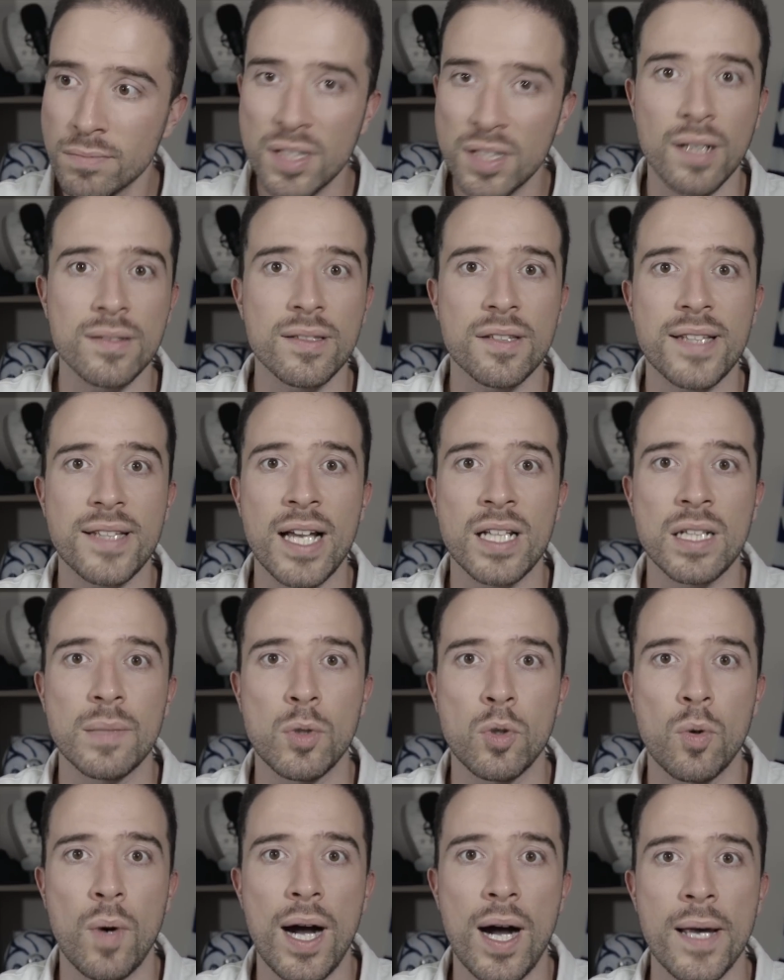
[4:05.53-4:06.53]
It's
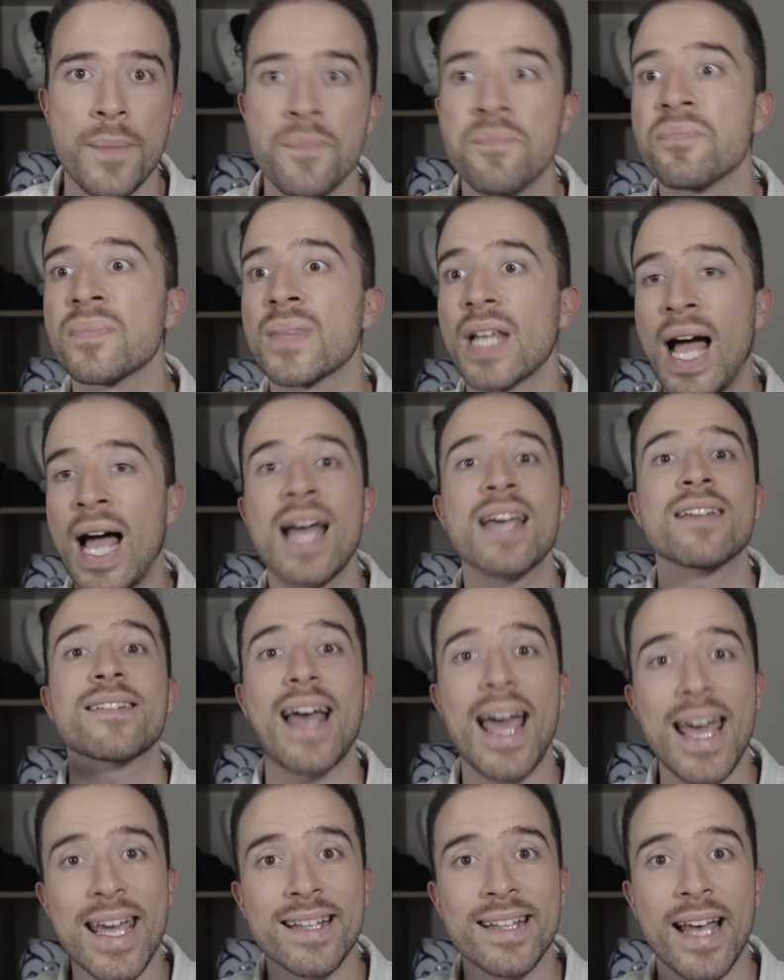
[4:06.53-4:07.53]
understandable why. At his
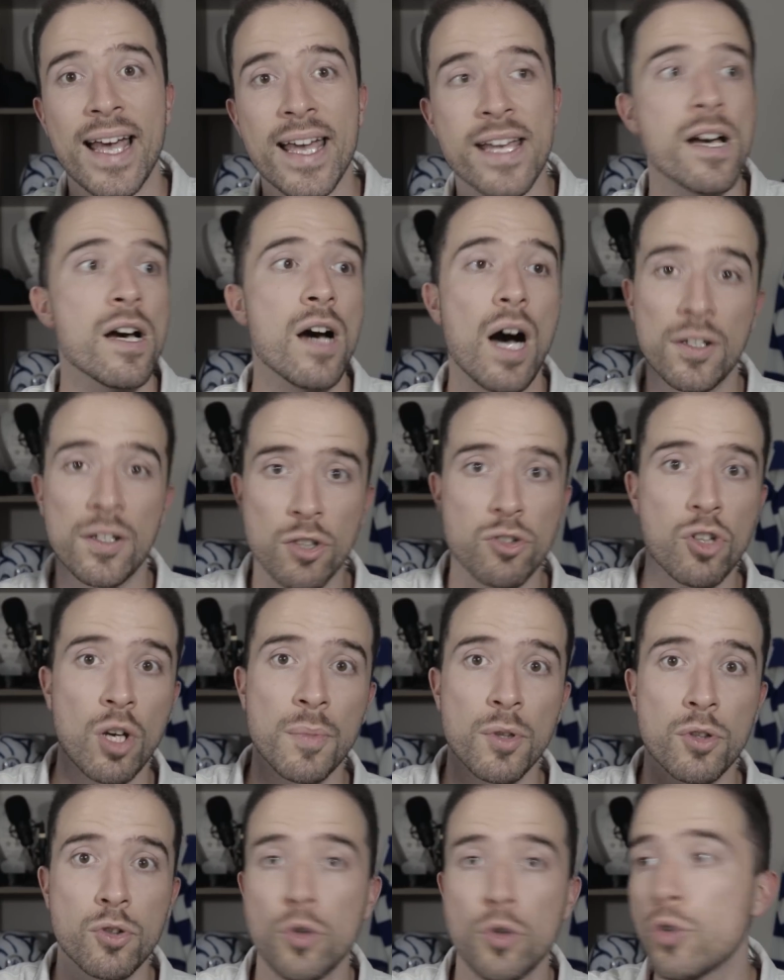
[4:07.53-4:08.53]
heyday under
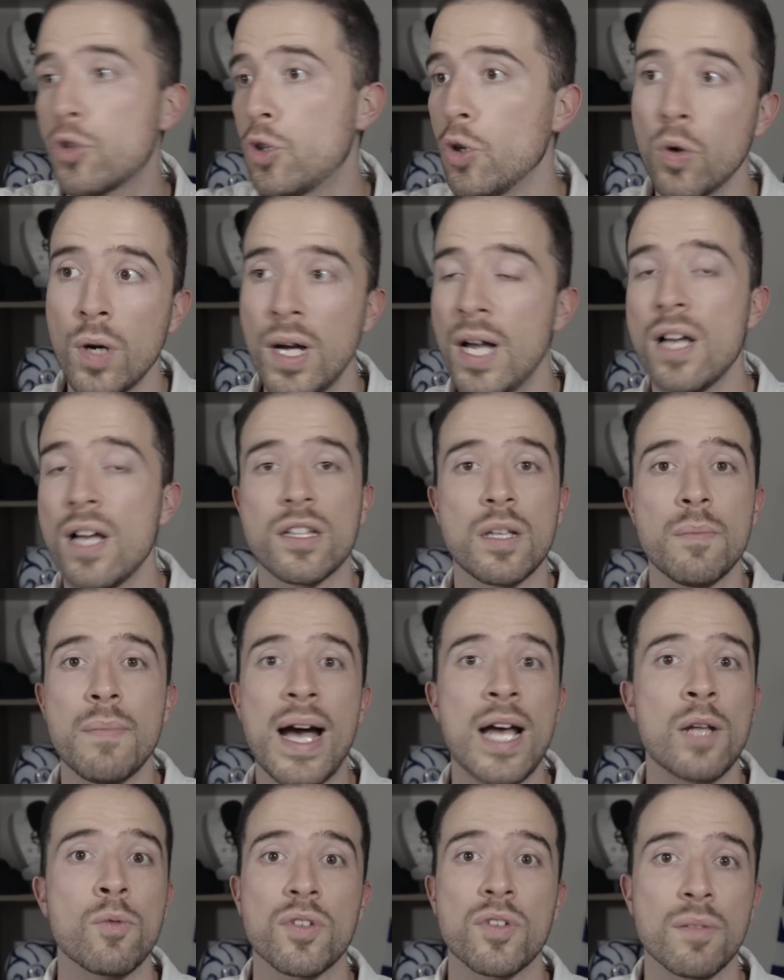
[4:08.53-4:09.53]
Thomas Tuchel, the
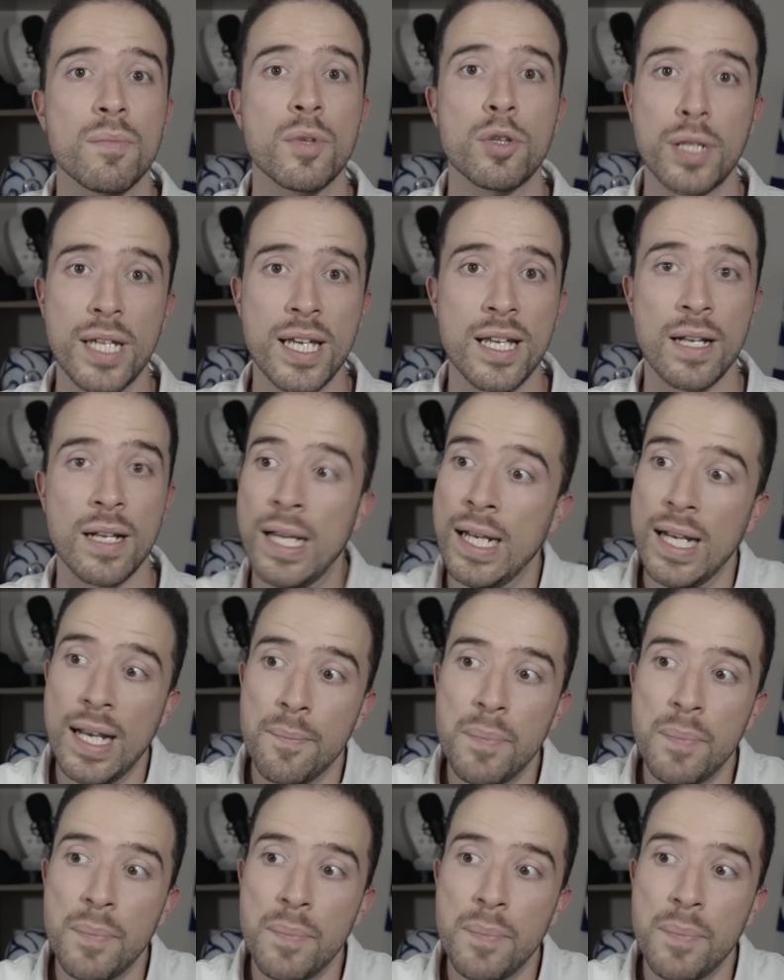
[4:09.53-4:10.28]
man was a machine.